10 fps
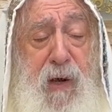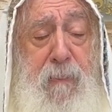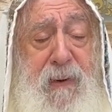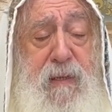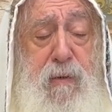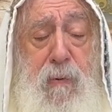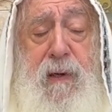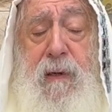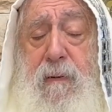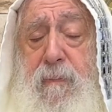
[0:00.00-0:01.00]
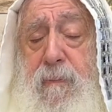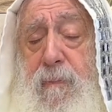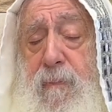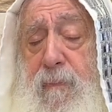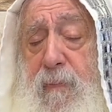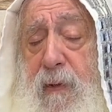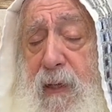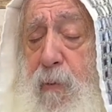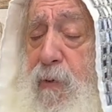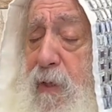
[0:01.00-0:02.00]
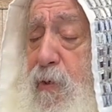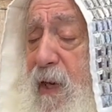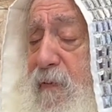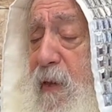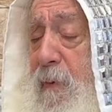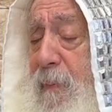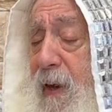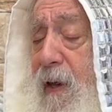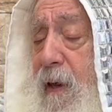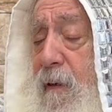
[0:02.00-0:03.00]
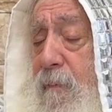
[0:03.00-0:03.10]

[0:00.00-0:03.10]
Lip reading: he passed away, he wanted to give them a bracha.